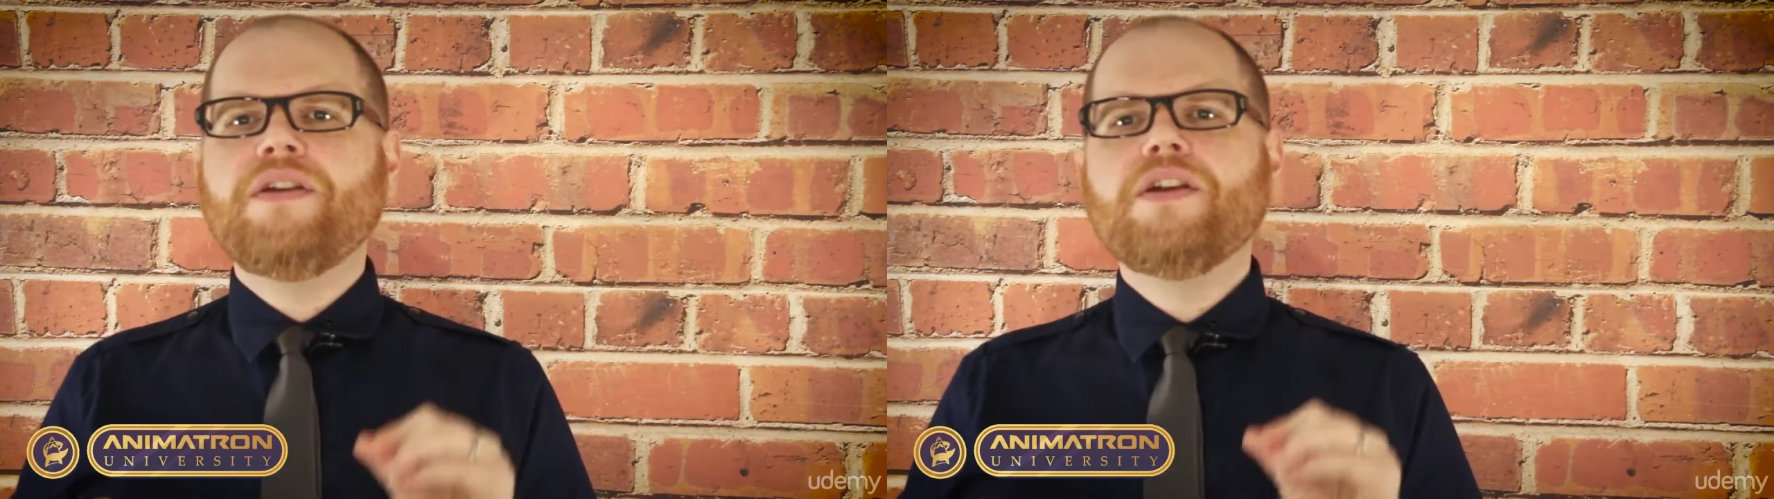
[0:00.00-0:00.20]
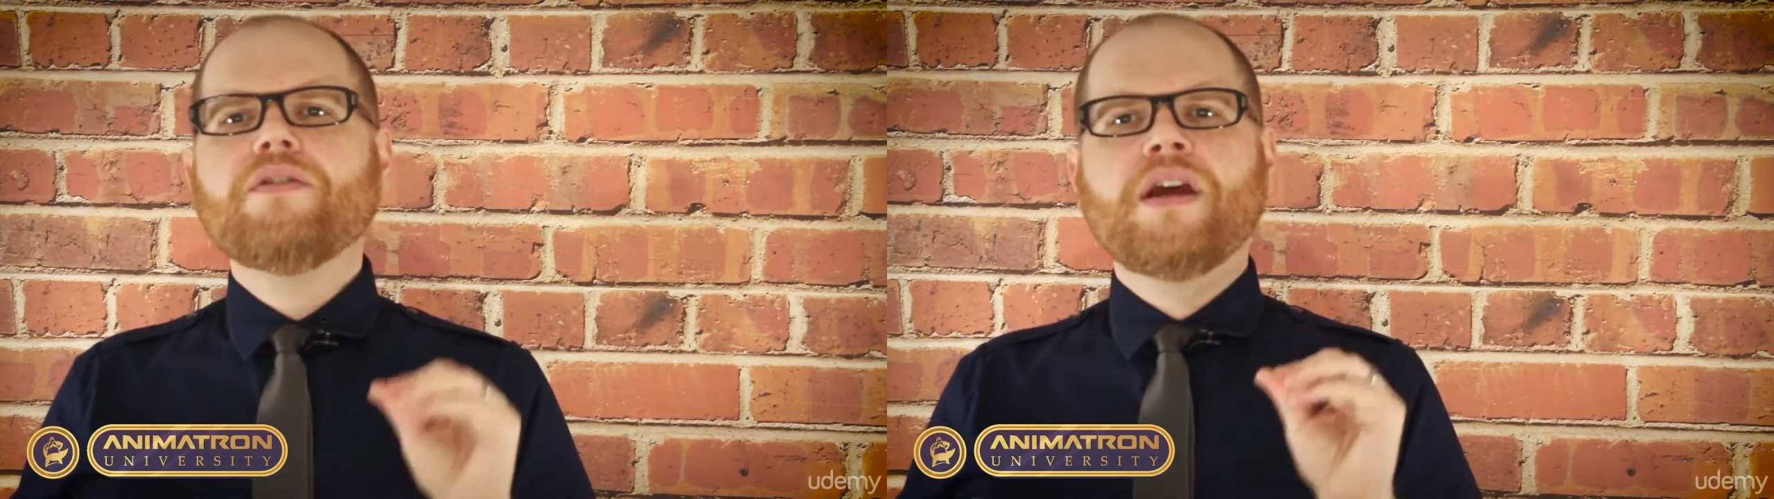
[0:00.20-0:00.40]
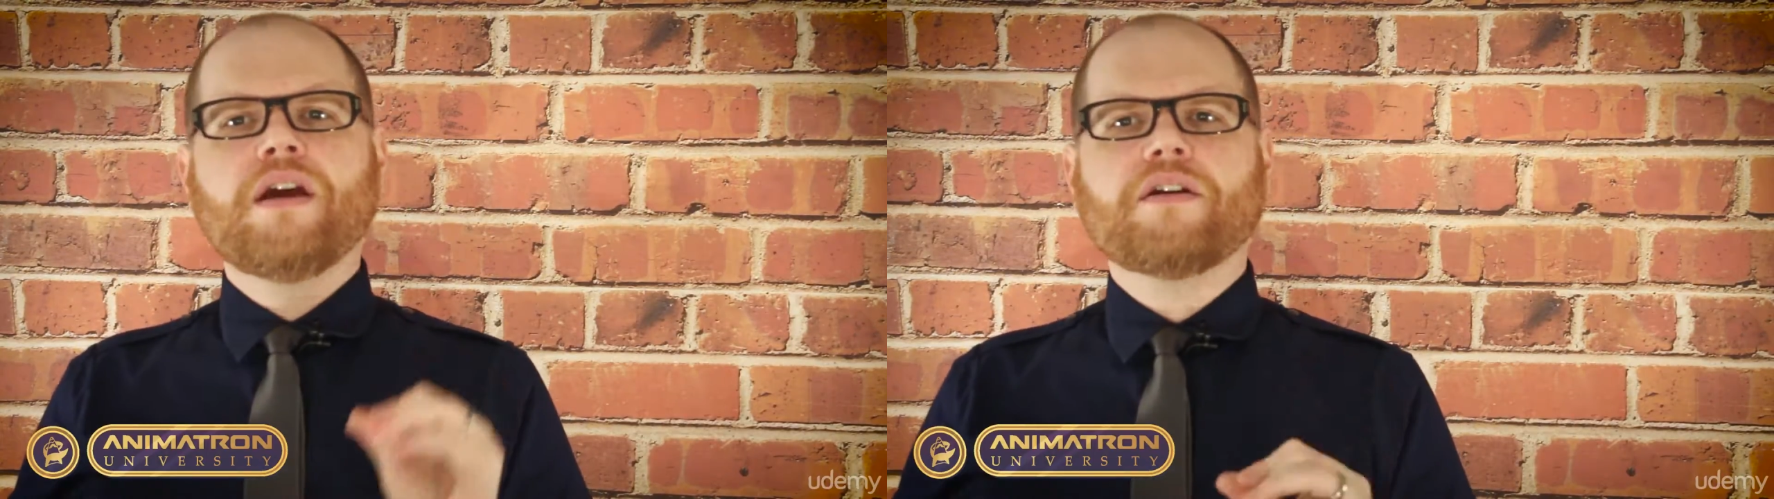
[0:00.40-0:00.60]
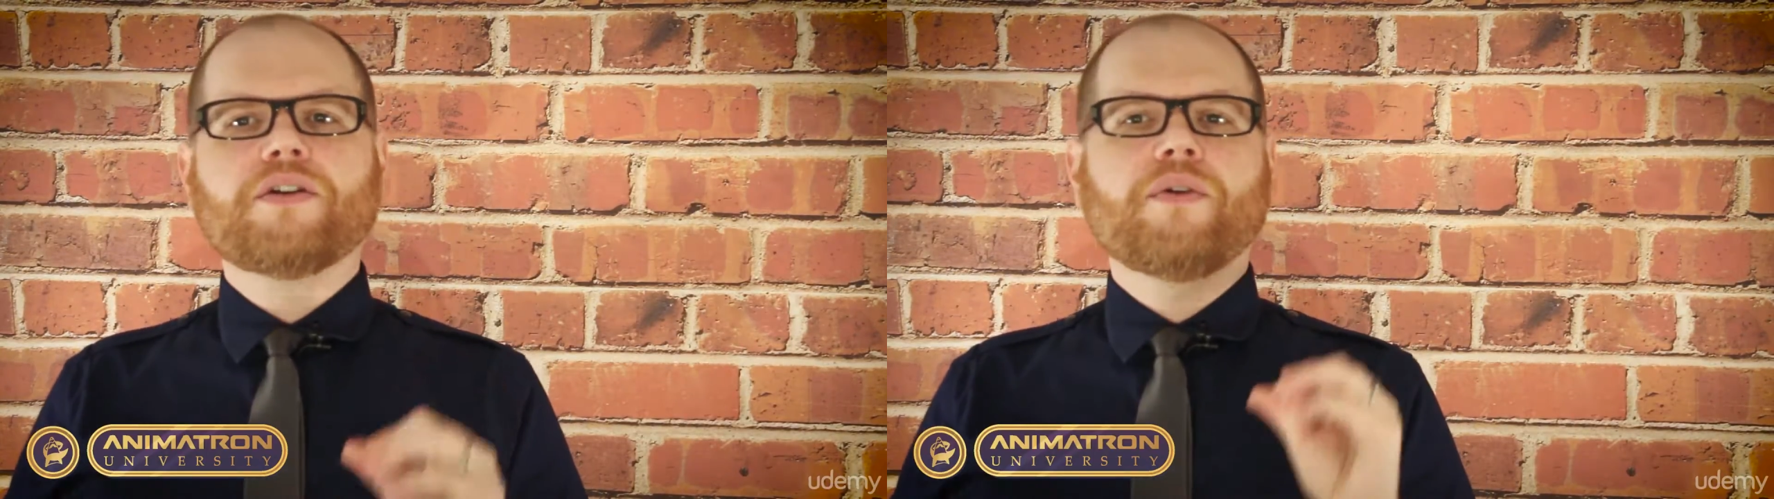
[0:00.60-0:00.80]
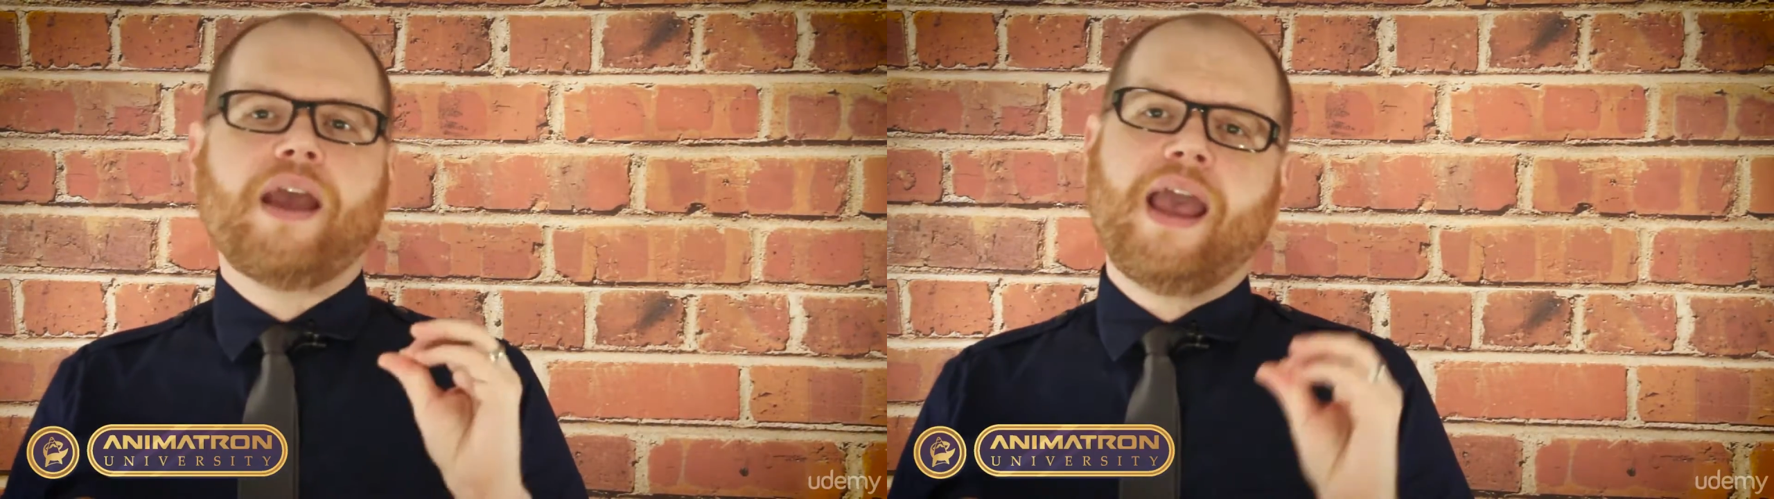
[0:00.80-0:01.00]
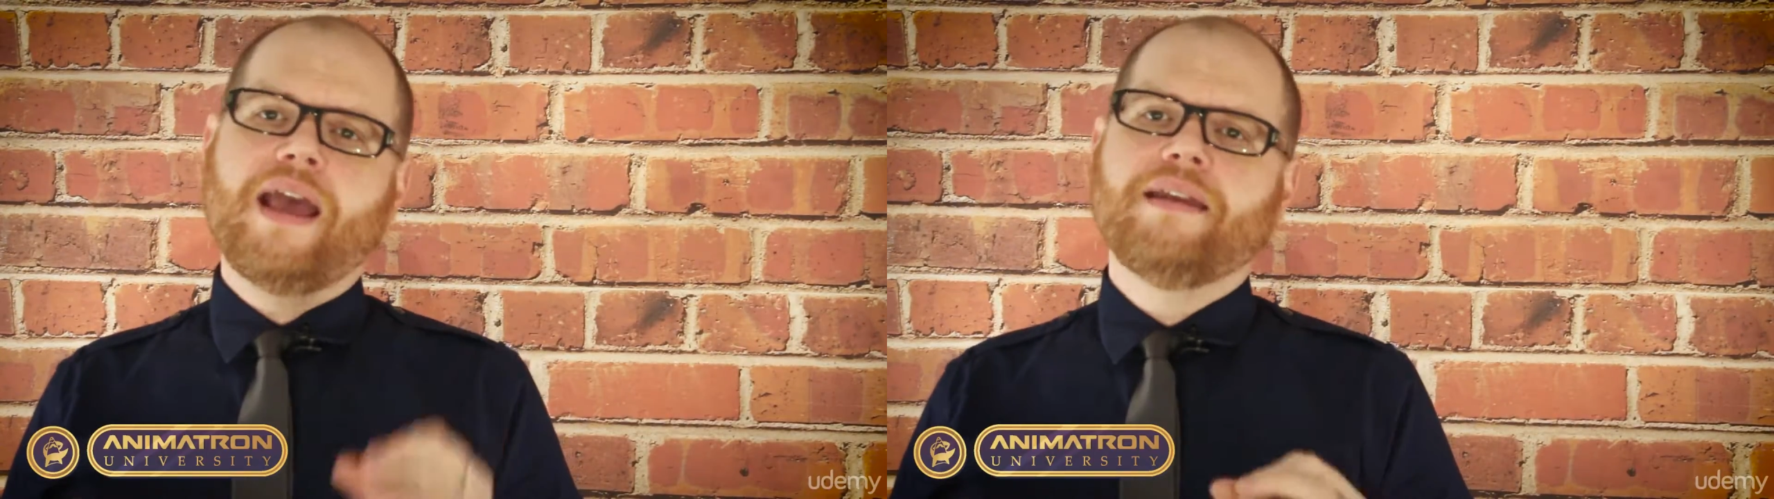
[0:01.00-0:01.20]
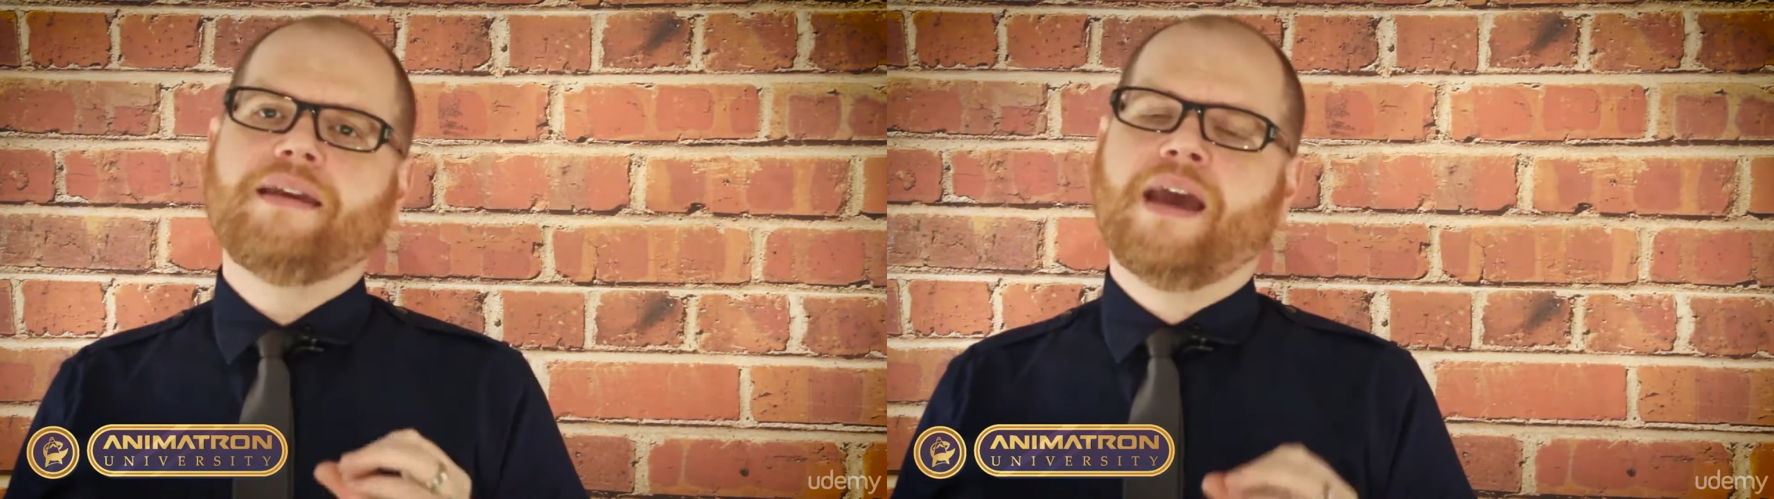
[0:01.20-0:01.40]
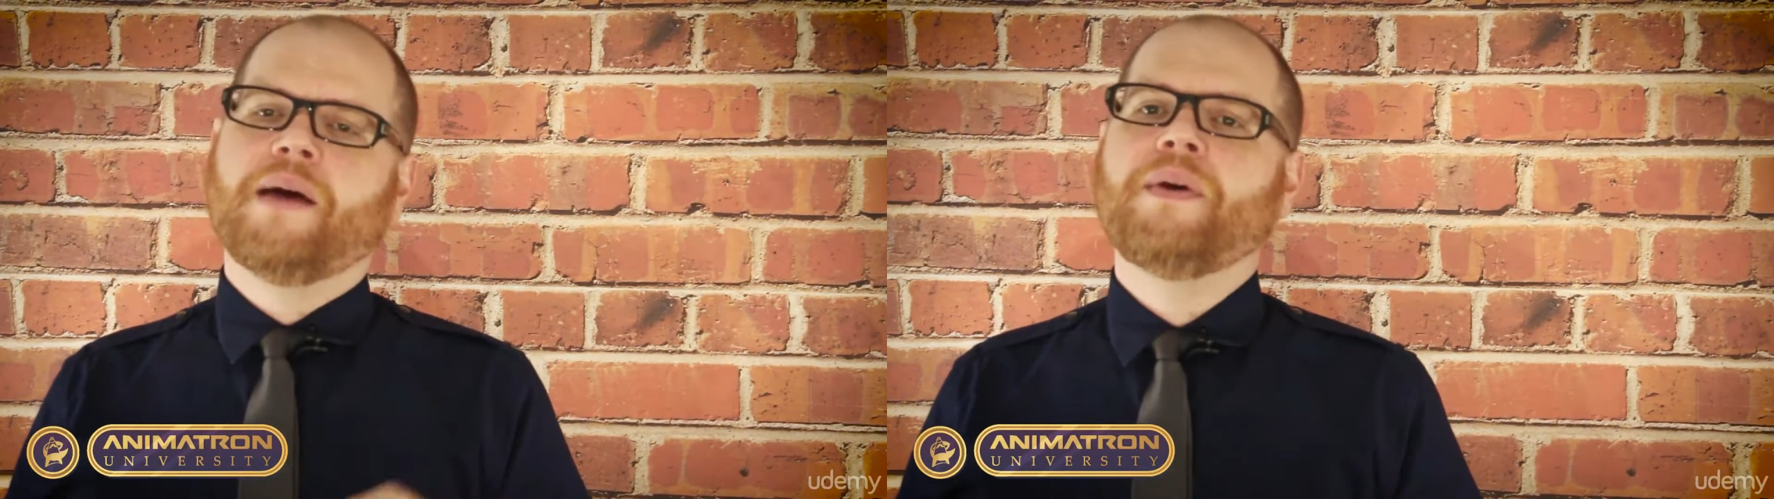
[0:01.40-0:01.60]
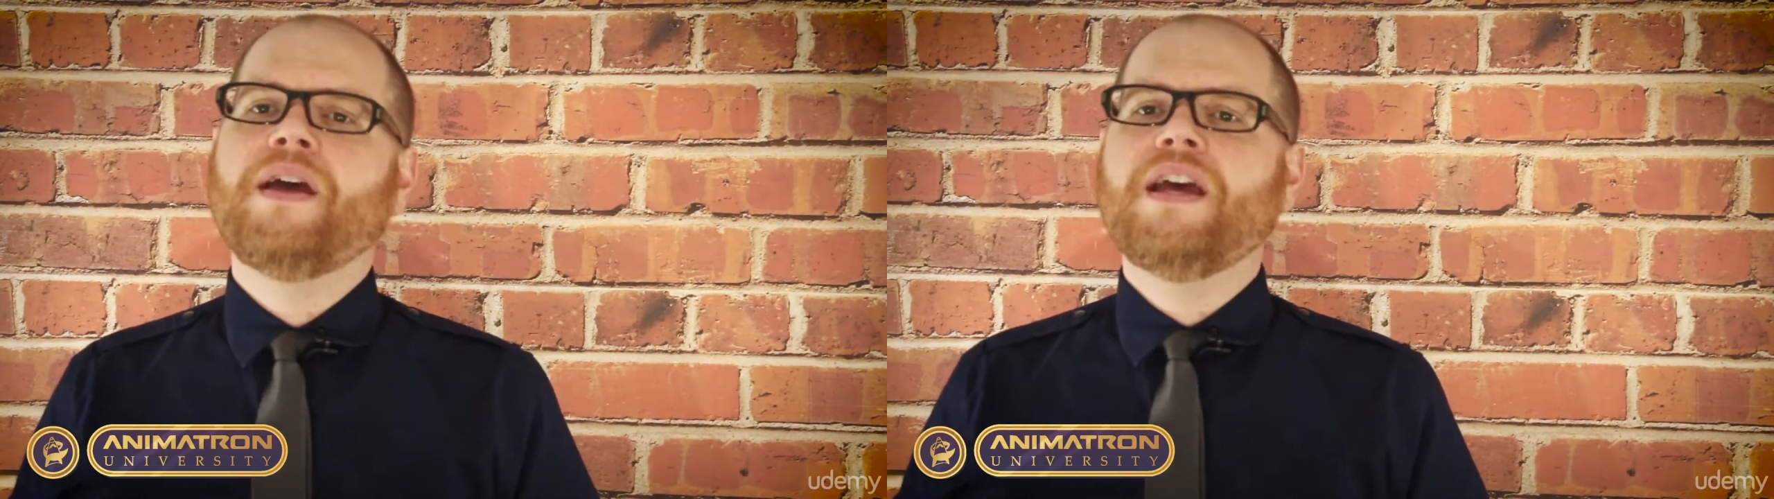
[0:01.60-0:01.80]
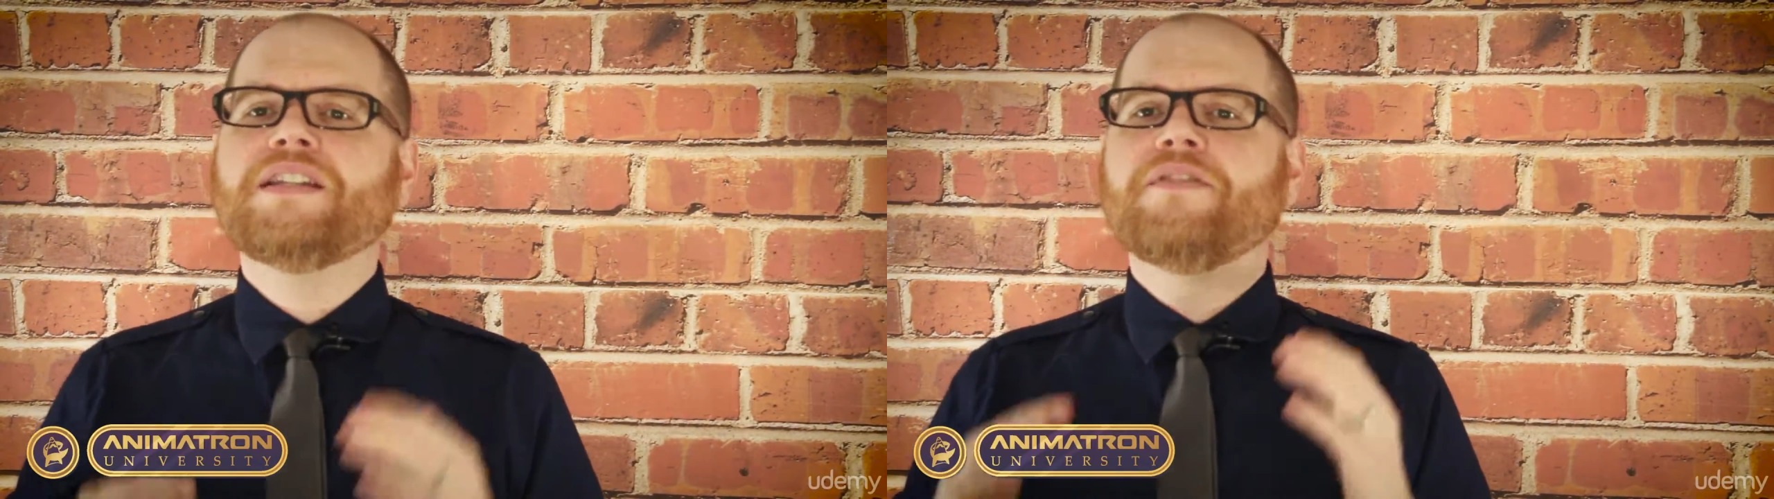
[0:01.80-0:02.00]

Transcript: Giving your character a handicap